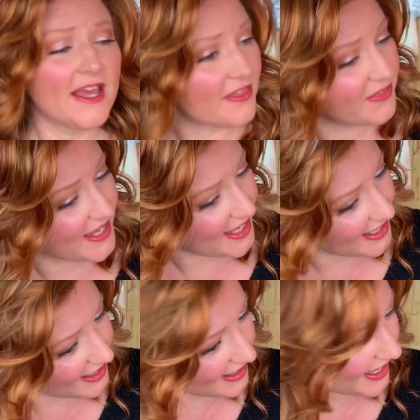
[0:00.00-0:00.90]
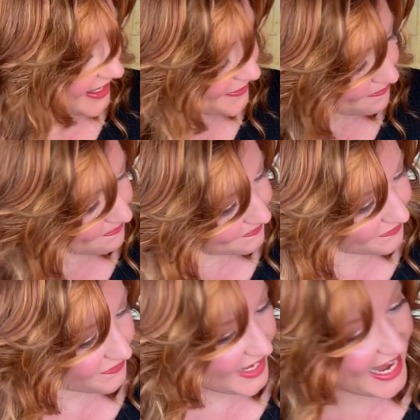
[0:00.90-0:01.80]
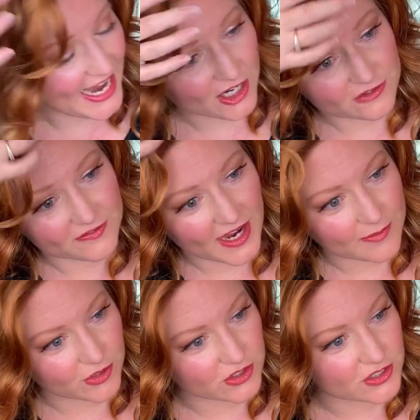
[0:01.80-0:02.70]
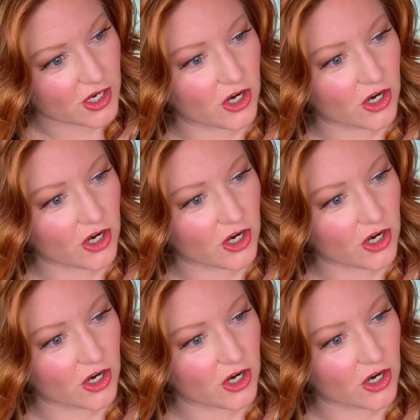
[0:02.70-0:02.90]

The hair fibers